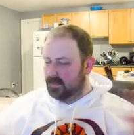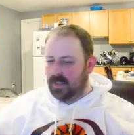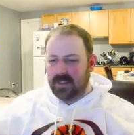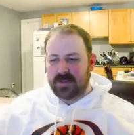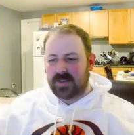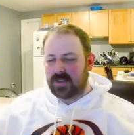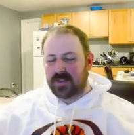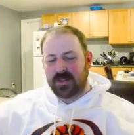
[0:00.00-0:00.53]

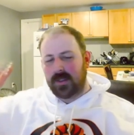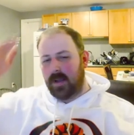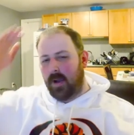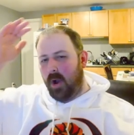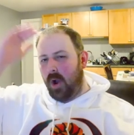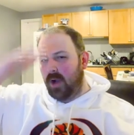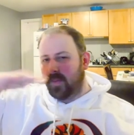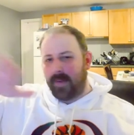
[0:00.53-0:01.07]
It's
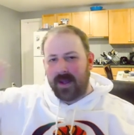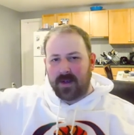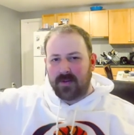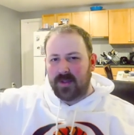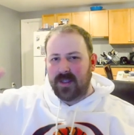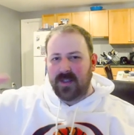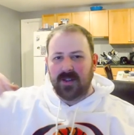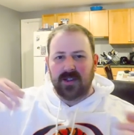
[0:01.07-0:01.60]

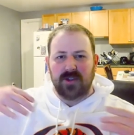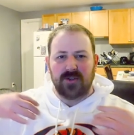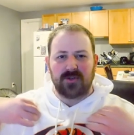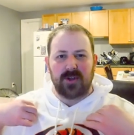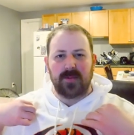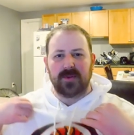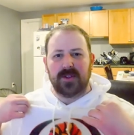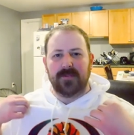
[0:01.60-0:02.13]
automatically in the
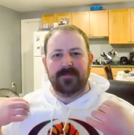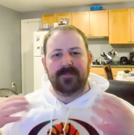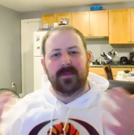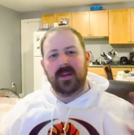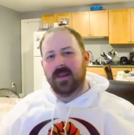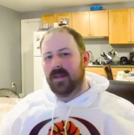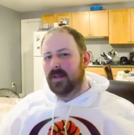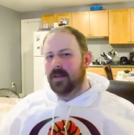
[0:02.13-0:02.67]
description.
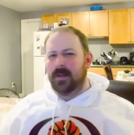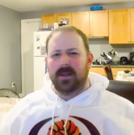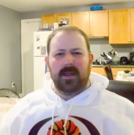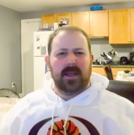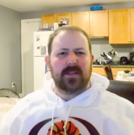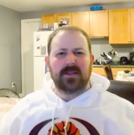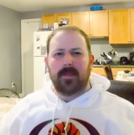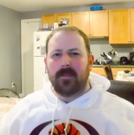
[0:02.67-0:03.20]

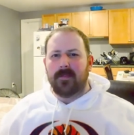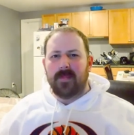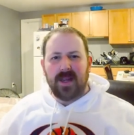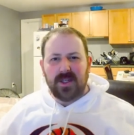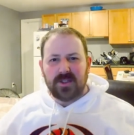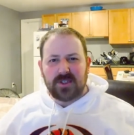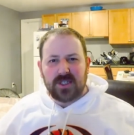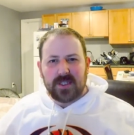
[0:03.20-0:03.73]
It's
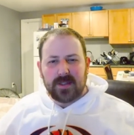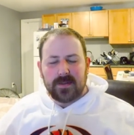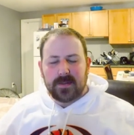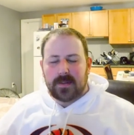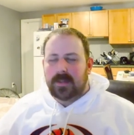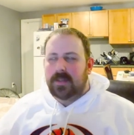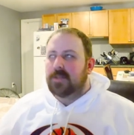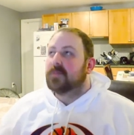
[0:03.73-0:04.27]
amazing.
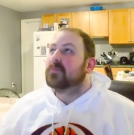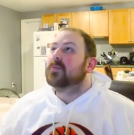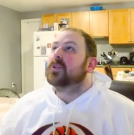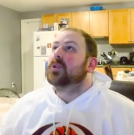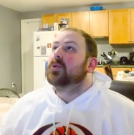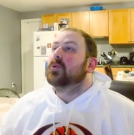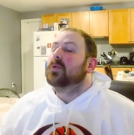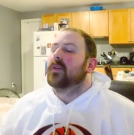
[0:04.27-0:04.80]

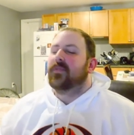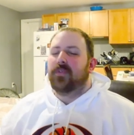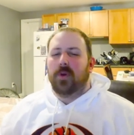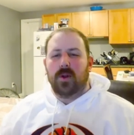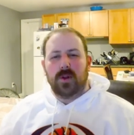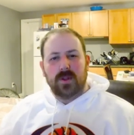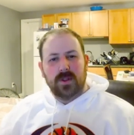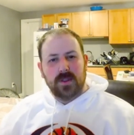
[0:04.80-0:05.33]

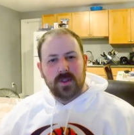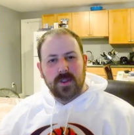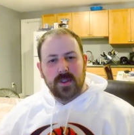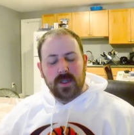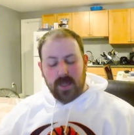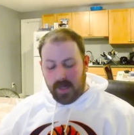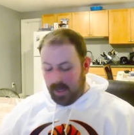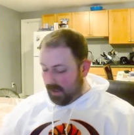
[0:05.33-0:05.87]
Beautiful,
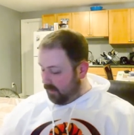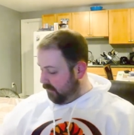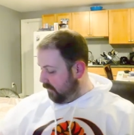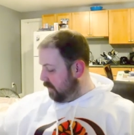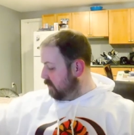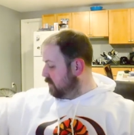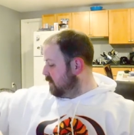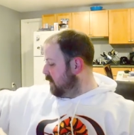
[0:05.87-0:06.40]
and it
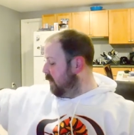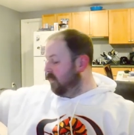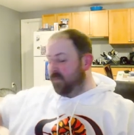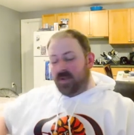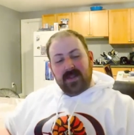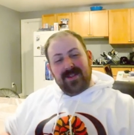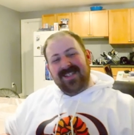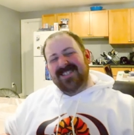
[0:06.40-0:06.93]
feels comfy.
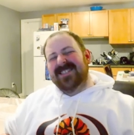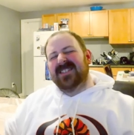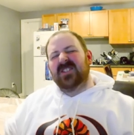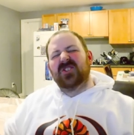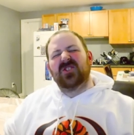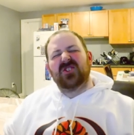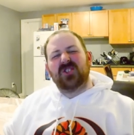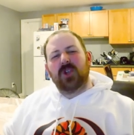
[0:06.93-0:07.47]
This is
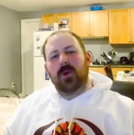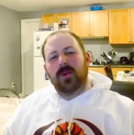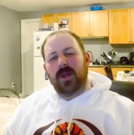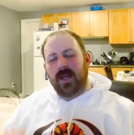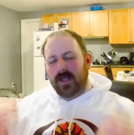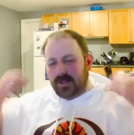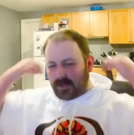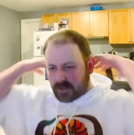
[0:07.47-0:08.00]
so
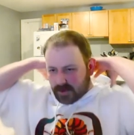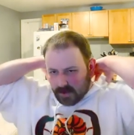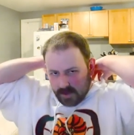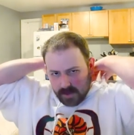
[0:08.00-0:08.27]
nice.